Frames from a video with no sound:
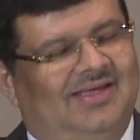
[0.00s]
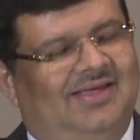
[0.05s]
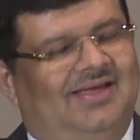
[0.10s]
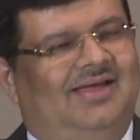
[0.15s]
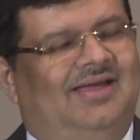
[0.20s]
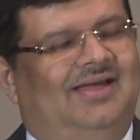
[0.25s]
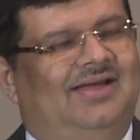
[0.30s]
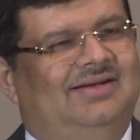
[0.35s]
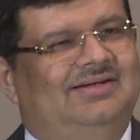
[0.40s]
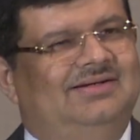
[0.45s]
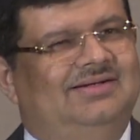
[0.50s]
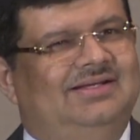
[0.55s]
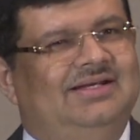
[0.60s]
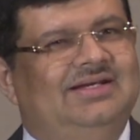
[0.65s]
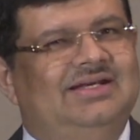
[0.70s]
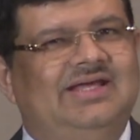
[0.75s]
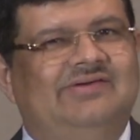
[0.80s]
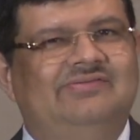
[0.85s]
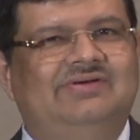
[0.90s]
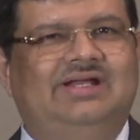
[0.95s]
and
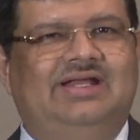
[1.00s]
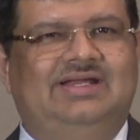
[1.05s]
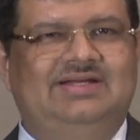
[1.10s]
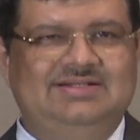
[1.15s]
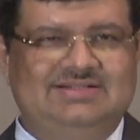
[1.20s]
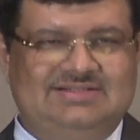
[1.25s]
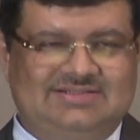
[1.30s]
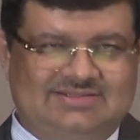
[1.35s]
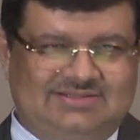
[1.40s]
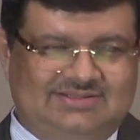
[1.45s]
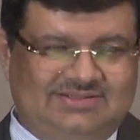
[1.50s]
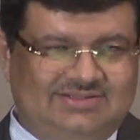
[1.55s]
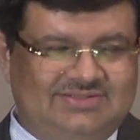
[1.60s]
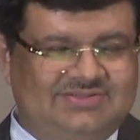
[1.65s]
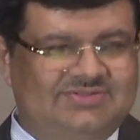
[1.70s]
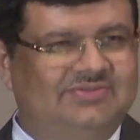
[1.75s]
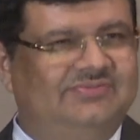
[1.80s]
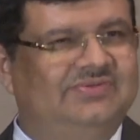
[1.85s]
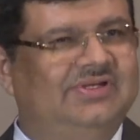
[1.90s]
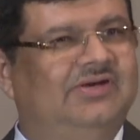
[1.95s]
it never ends.
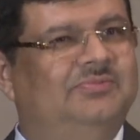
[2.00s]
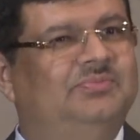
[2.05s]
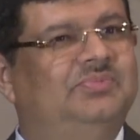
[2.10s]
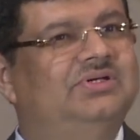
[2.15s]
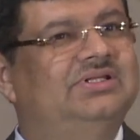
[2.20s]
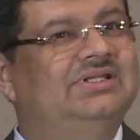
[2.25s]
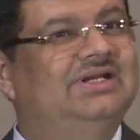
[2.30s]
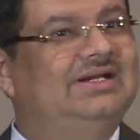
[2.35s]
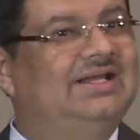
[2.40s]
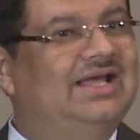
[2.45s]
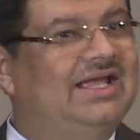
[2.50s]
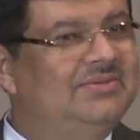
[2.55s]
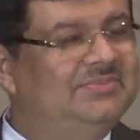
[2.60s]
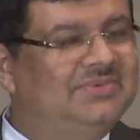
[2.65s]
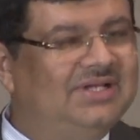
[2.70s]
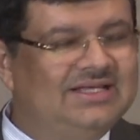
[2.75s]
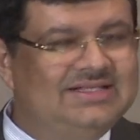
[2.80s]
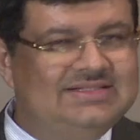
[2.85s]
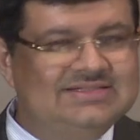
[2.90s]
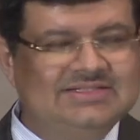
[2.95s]
So we have put the
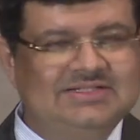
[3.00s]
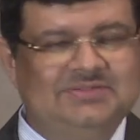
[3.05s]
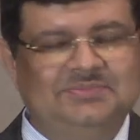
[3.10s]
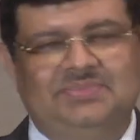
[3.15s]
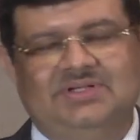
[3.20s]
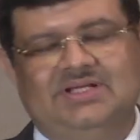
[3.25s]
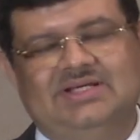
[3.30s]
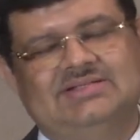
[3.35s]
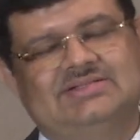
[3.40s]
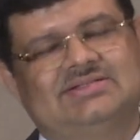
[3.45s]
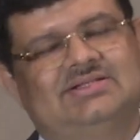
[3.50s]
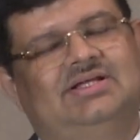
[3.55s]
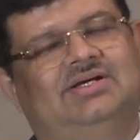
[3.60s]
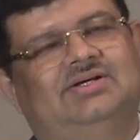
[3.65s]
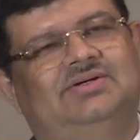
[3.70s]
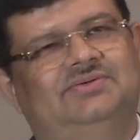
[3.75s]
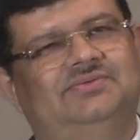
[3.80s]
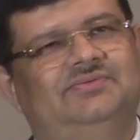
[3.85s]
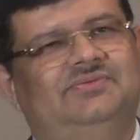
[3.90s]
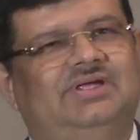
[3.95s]
timelines in place now.